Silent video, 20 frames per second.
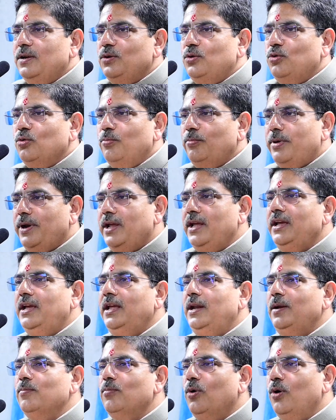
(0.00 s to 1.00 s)
to bring
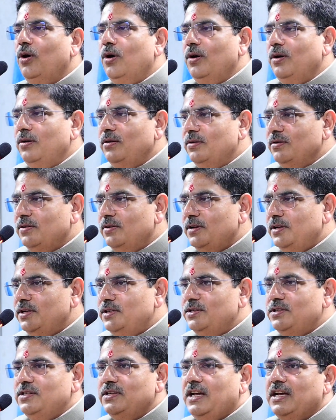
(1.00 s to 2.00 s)
in more
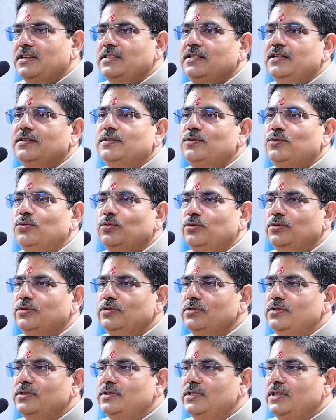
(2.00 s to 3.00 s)
international
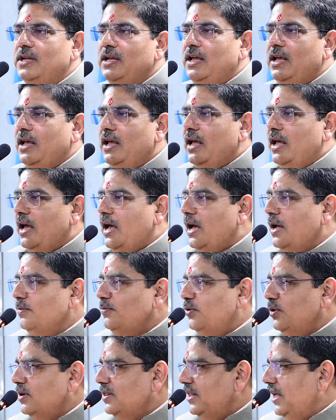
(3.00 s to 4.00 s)
students, and
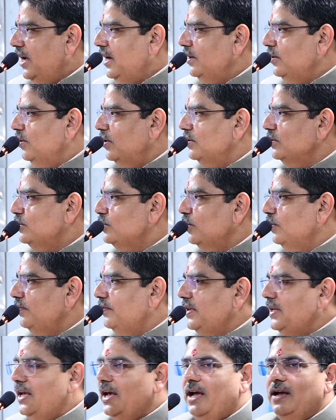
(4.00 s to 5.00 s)
for that also
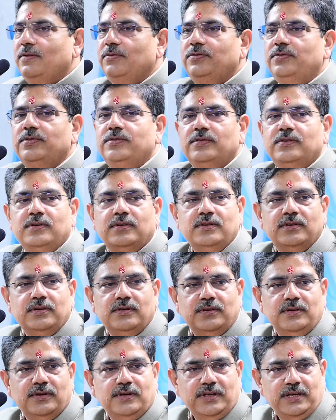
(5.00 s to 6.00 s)
we have
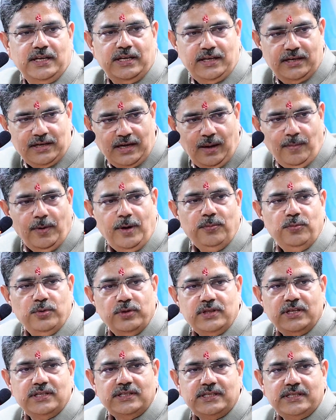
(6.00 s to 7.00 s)
come up
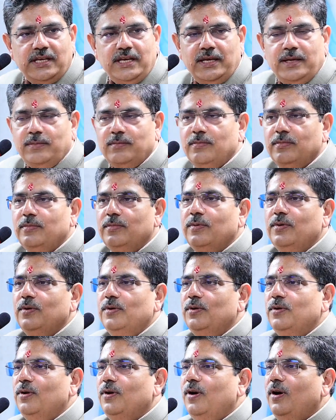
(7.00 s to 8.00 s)
with a scheme
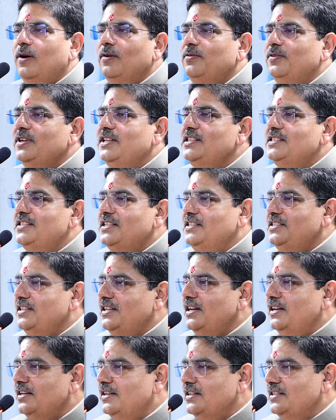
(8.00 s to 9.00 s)
of researcher
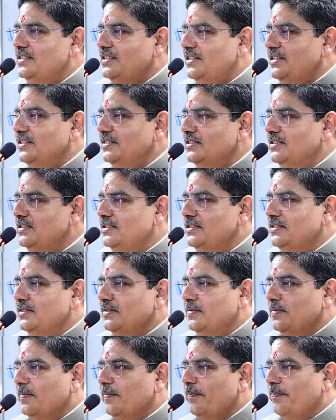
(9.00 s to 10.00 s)
in residence.
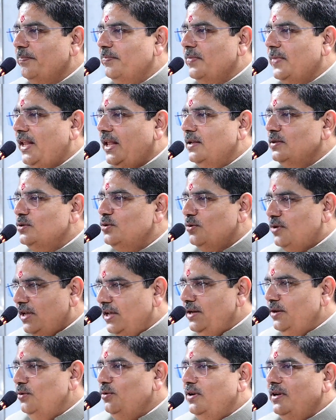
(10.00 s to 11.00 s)
So
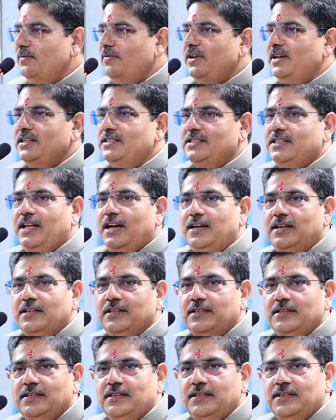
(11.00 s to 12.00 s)
can you leverage
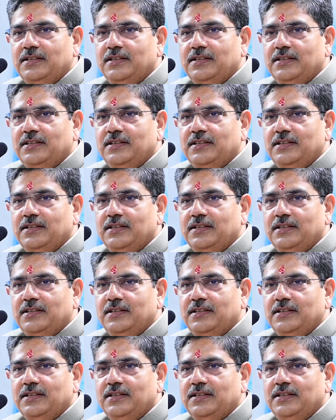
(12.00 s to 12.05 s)
that?